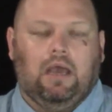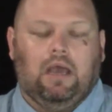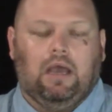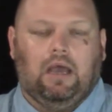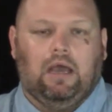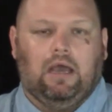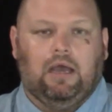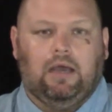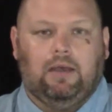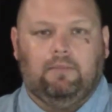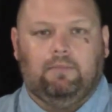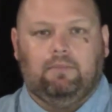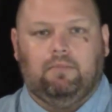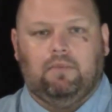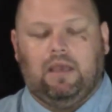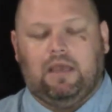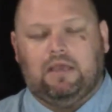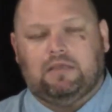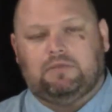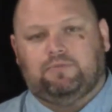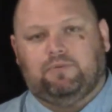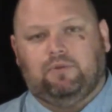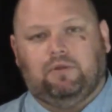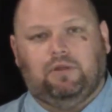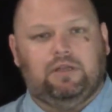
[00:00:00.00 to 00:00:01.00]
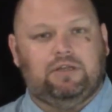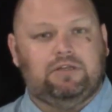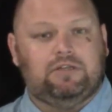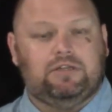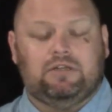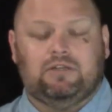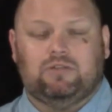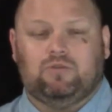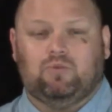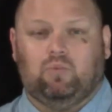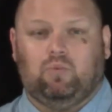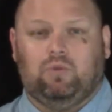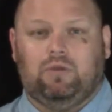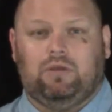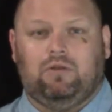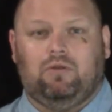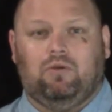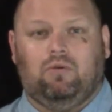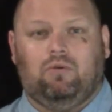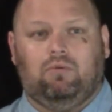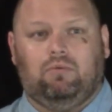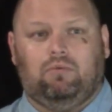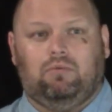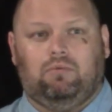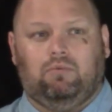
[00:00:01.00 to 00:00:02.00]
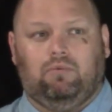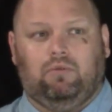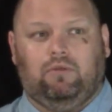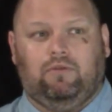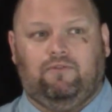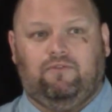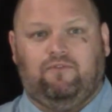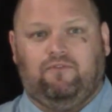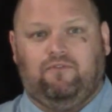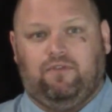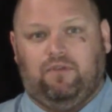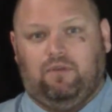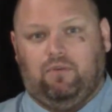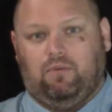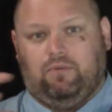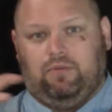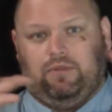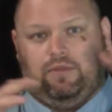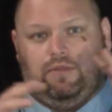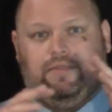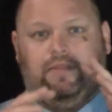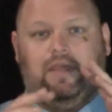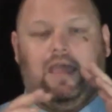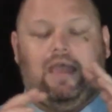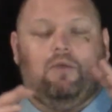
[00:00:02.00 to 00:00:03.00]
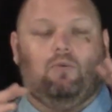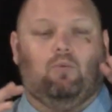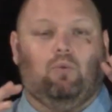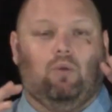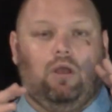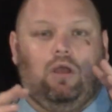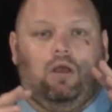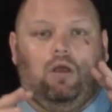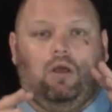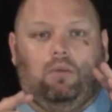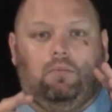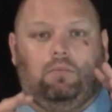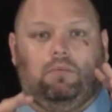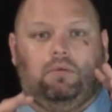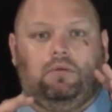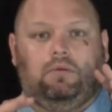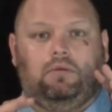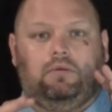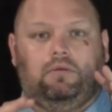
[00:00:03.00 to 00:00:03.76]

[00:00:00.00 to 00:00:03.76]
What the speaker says: As polygynists, we don't really fit within that realm.